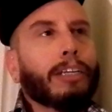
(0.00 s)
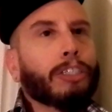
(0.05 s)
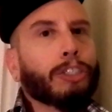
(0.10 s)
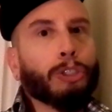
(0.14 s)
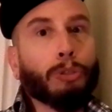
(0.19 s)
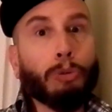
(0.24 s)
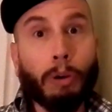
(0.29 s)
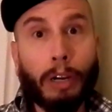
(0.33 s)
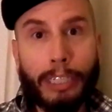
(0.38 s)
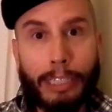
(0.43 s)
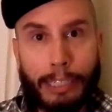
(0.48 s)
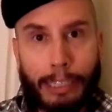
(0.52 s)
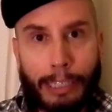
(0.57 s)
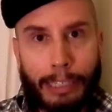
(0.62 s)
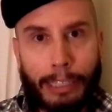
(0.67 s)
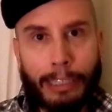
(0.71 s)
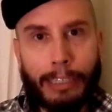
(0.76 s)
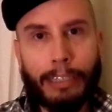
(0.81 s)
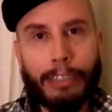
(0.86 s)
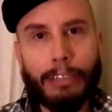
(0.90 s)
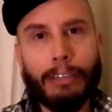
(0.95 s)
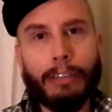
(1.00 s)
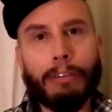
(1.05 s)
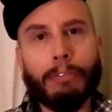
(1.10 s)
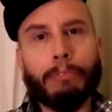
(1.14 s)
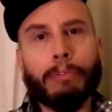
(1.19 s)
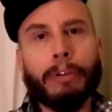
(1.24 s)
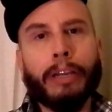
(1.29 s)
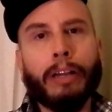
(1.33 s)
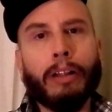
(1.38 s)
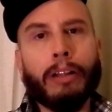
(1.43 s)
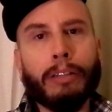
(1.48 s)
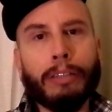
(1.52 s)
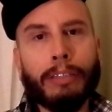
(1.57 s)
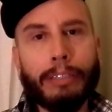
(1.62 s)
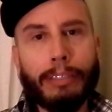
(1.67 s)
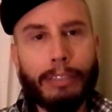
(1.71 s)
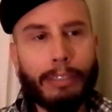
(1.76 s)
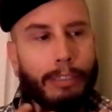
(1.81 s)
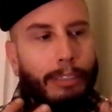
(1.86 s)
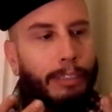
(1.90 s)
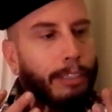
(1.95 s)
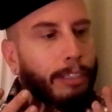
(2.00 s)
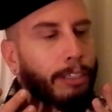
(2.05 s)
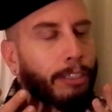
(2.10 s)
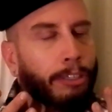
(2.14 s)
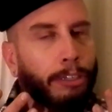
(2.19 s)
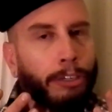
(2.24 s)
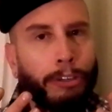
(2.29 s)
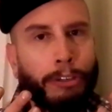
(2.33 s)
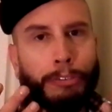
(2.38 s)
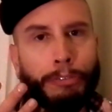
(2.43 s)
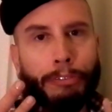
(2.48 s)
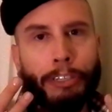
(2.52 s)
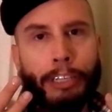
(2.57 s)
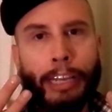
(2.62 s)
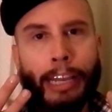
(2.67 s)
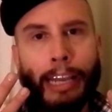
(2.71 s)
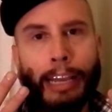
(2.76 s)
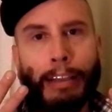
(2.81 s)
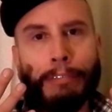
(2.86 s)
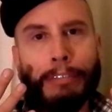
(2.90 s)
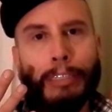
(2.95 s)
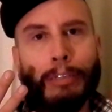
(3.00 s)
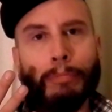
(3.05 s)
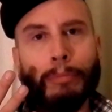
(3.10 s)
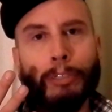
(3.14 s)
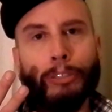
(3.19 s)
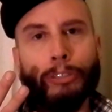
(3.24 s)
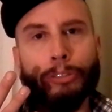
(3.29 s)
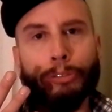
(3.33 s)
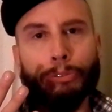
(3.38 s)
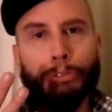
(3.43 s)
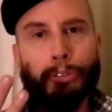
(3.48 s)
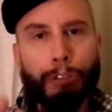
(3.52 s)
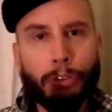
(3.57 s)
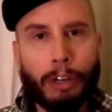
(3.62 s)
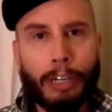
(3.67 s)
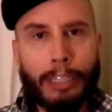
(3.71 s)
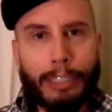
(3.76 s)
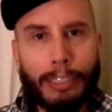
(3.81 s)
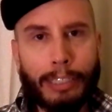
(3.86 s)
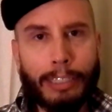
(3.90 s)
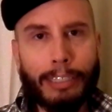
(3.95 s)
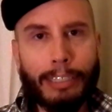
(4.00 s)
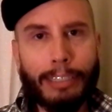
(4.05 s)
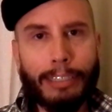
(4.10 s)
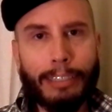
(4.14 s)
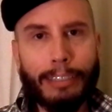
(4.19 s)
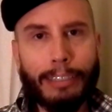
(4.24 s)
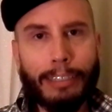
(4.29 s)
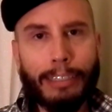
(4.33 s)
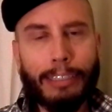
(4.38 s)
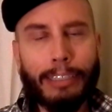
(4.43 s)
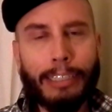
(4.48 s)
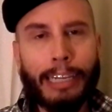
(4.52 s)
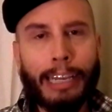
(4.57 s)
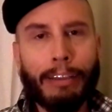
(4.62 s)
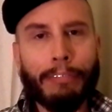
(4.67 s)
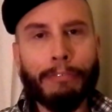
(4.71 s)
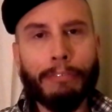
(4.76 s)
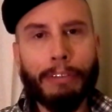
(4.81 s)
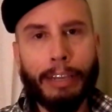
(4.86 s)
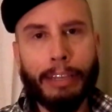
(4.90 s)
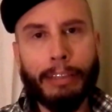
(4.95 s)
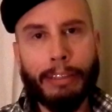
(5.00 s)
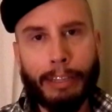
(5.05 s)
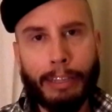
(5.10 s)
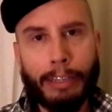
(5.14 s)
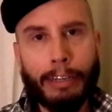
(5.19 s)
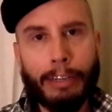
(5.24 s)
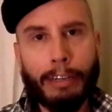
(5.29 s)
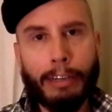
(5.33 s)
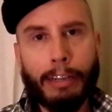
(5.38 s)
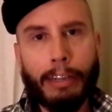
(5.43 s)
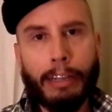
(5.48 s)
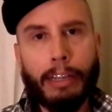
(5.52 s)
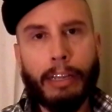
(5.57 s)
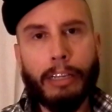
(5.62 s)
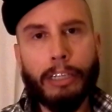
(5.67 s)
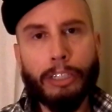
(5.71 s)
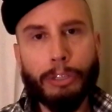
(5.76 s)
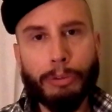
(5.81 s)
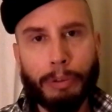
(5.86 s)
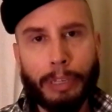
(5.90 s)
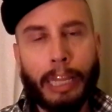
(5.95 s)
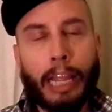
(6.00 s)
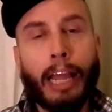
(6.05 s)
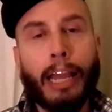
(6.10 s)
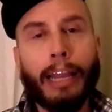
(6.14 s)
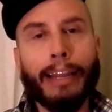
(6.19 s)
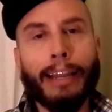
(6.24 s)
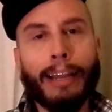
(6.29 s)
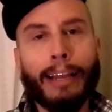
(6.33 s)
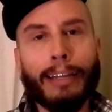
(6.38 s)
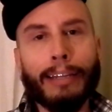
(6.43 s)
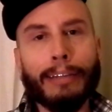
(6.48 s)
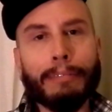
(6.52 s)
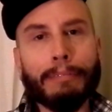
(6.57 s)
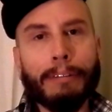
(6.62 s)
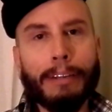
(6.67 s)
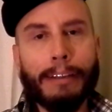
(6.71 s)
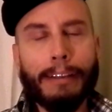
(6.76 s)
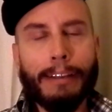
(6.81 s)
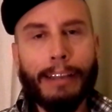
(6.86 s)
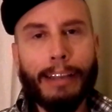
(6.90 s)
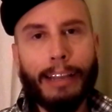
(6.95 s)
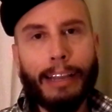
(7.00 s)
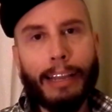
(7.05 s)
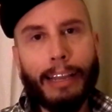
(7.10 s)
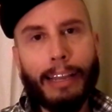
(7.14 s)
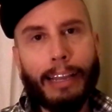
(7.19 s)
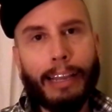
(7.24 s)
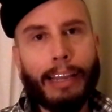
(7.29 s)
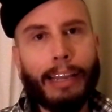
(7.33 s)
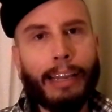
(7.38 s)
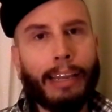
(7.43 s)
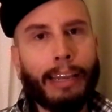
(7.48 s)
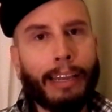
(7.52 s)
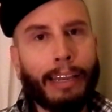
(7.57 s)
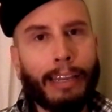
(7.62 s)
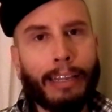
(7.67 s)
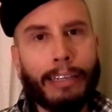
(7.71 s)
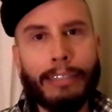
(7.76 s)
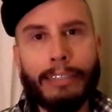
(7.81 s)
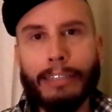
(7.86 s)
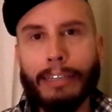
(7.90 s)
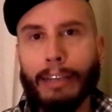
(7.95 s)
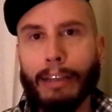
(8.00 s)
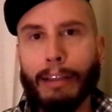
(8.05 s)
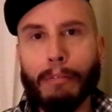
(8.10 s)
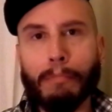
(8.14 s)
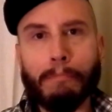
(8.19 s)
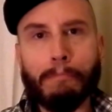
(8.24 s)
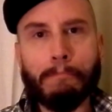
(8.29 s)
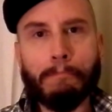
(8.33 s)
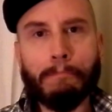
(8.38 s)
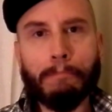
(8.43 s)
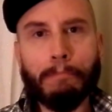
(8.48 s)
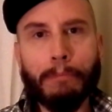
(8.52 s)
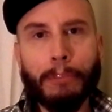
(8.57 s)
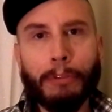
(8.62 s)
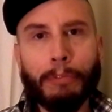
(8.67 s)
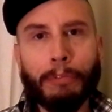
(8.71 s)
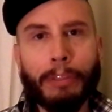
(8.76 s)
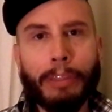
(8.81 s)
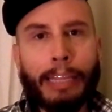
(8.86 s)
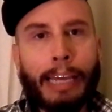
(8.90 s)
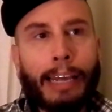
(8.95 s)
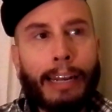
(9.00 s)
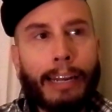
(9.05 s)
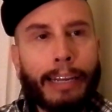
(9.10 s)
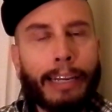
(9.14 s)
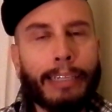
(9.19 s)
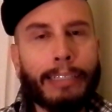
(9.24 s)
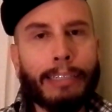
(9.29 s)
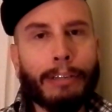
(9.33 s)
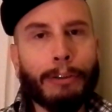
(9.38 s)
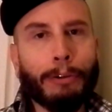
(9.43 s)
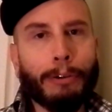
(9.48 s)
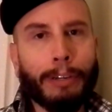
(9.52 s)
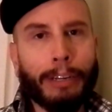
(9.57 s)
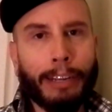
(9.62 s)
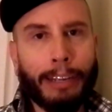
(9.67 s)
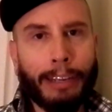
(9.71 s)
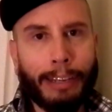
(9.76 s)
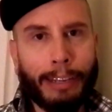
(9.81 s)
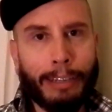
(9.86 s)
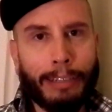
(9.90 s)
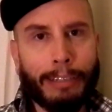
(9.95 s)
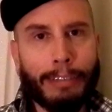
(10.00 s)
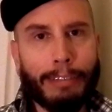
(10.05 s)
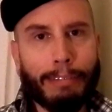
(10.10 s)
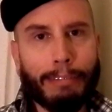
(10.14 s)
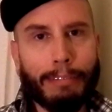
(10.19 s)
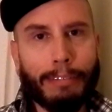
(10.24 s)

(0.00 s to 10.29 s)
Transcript: trusted. We all deserve to have someone to trust, to have faith in, to rely on. And with that, I guess I'm going to end.